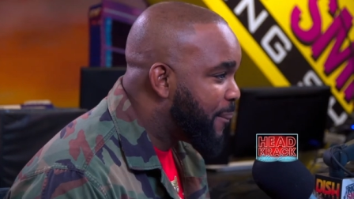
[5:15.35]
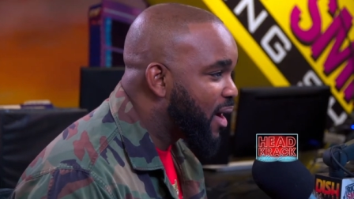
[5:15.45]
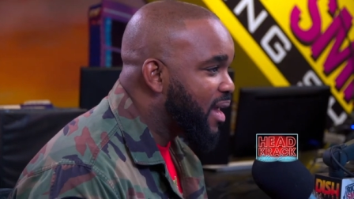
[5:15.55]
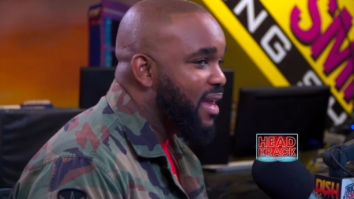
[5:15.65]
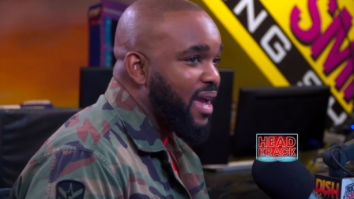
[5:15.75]

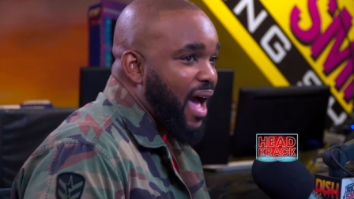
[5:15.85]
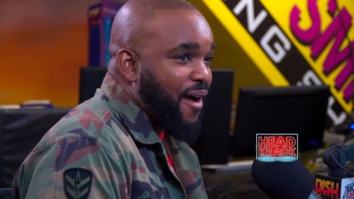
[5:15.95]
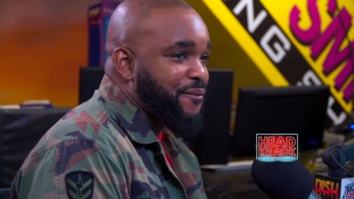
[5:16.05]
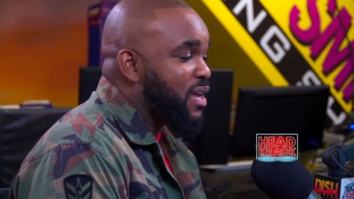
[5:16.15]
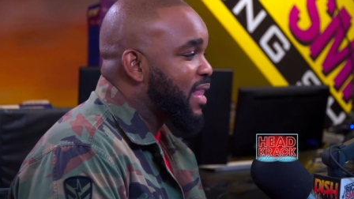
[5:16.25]
But
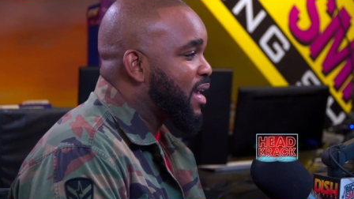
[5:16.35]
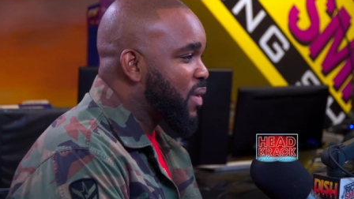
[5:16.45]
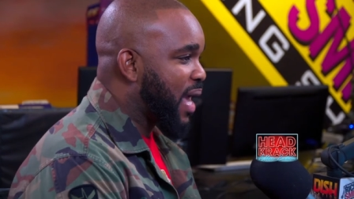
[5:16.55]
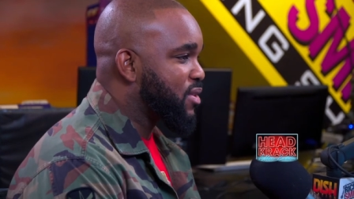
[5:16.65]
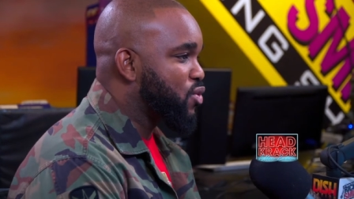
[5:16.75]
I feel like we
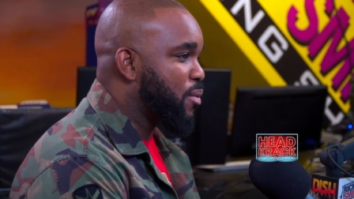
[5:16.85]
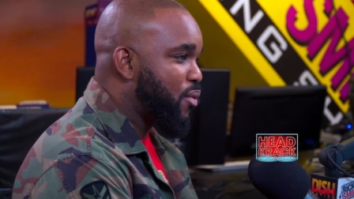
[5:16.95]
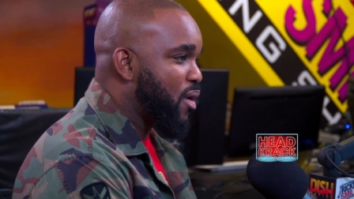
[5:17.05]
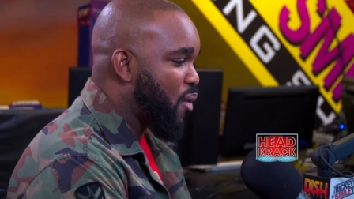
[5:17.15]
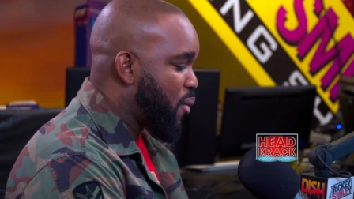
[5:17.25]
got to a
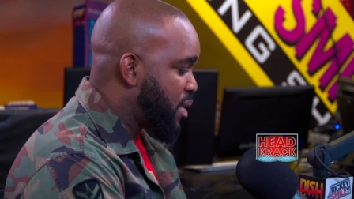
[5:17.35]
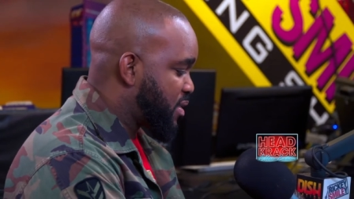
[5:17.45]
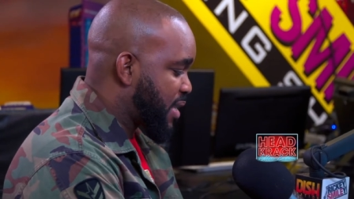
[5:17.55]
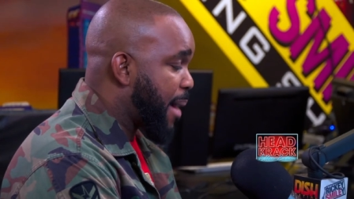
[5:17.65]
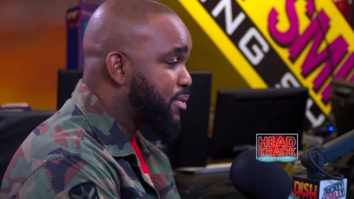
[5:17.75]
point where we
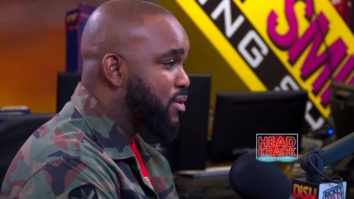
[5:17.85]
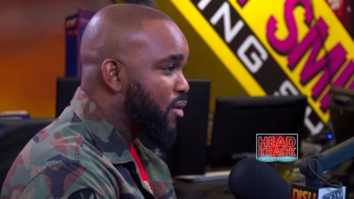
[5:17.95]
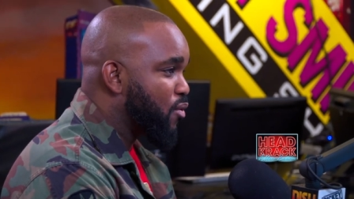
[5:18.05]
stopped